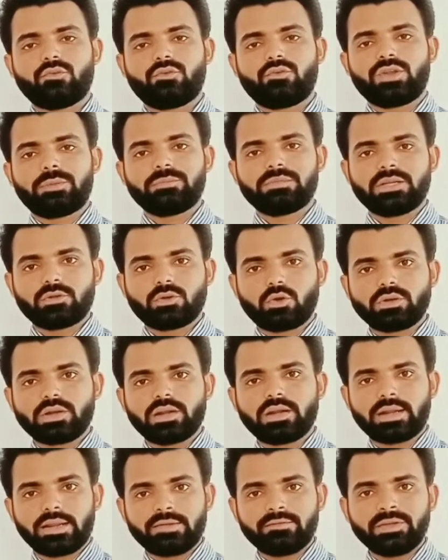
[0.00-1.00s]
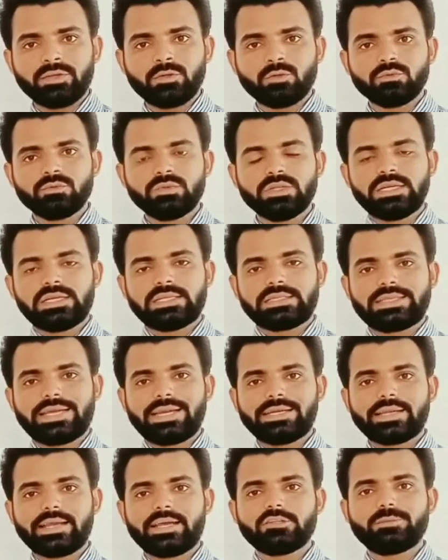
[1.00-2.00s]
from the total revenue
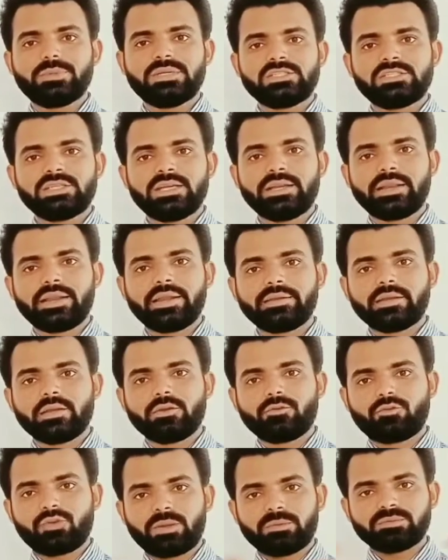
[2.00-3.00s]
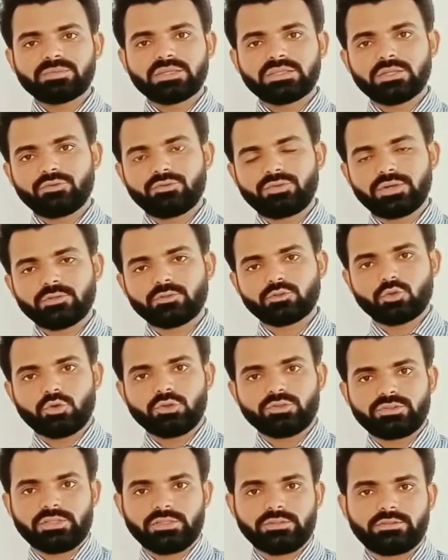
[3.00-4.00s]
that has been generated from the different
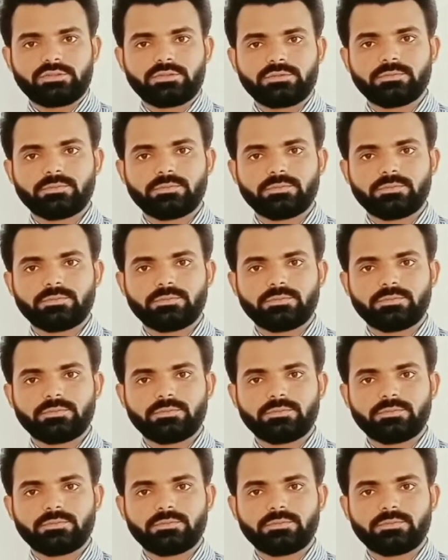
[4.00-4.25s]
sources.